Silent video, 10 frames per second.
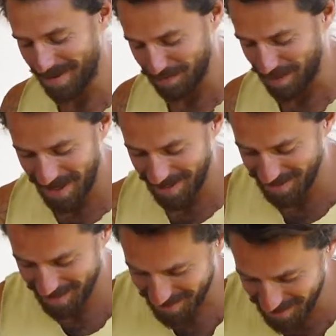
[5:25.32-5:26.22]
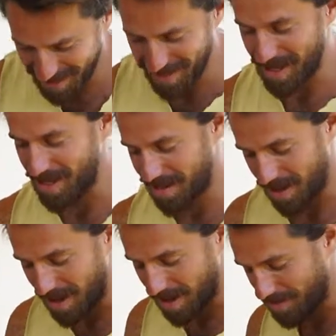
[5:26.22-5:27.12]
are fine. It's,
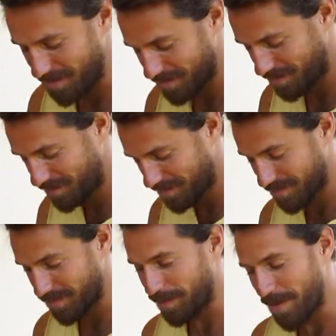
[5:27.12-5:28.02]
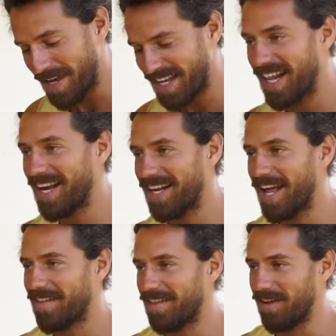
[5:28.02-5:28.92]
we might get like a
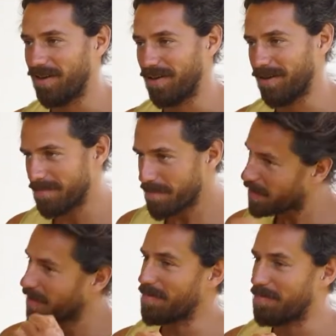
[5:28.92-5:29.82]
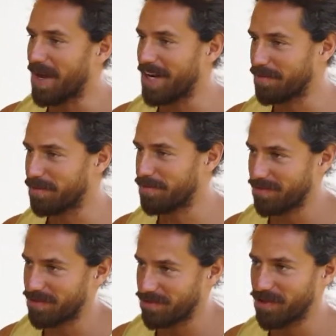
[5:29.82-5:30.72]
nice little bite of
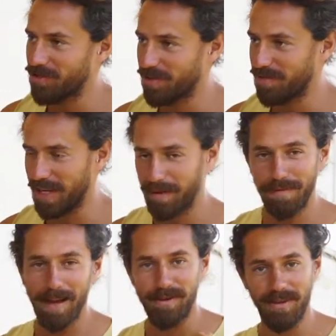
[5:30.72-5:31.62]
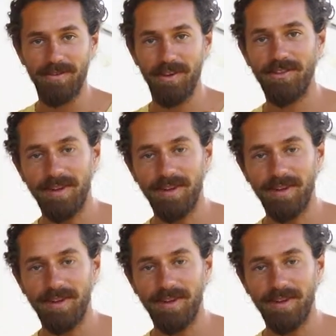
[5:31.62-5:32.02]
ginger, of like fibrous ginger,